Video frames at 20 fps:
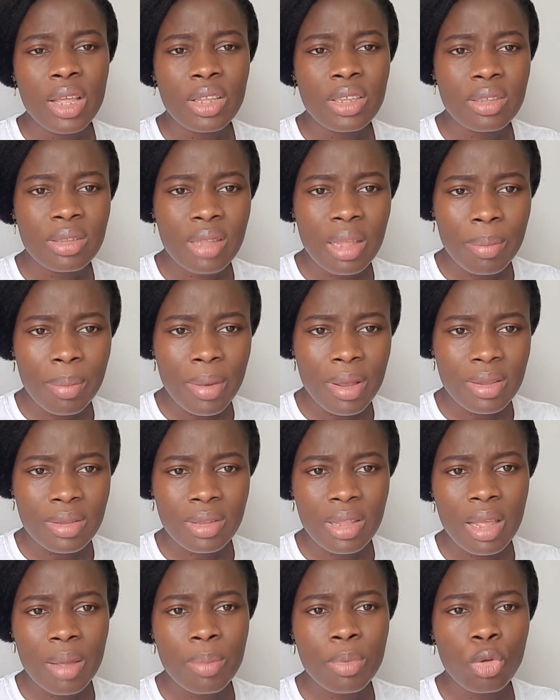step by
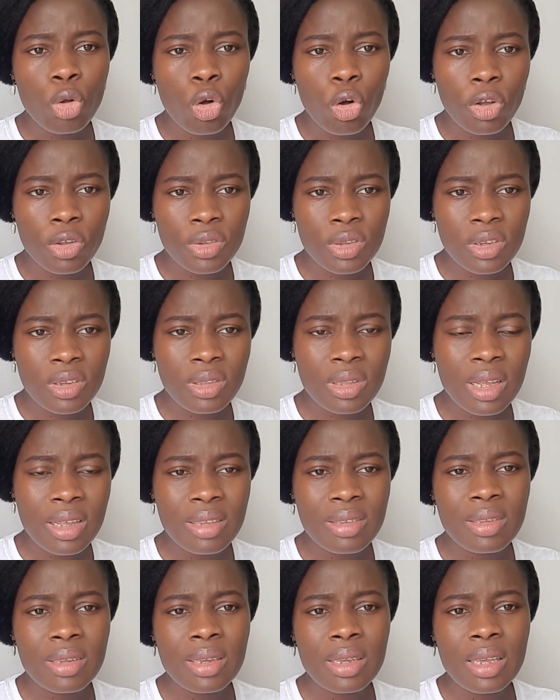step,
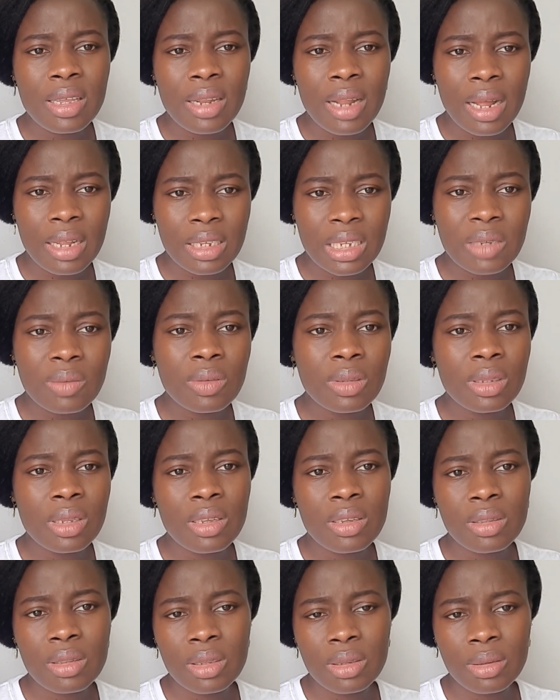consistency in achieving
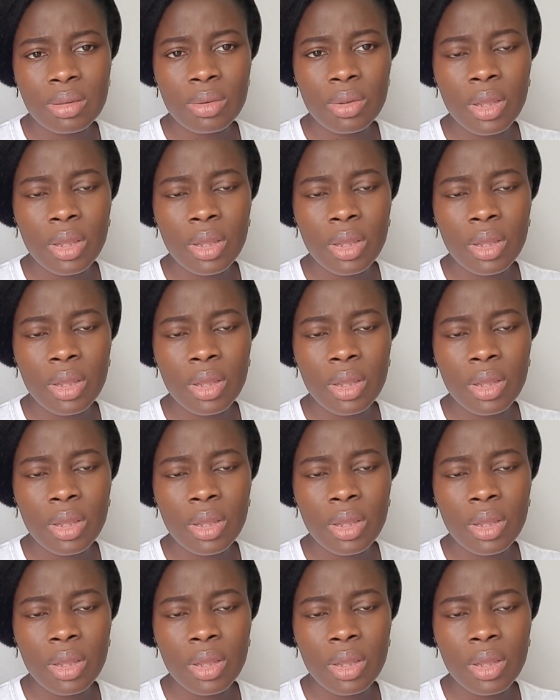these things.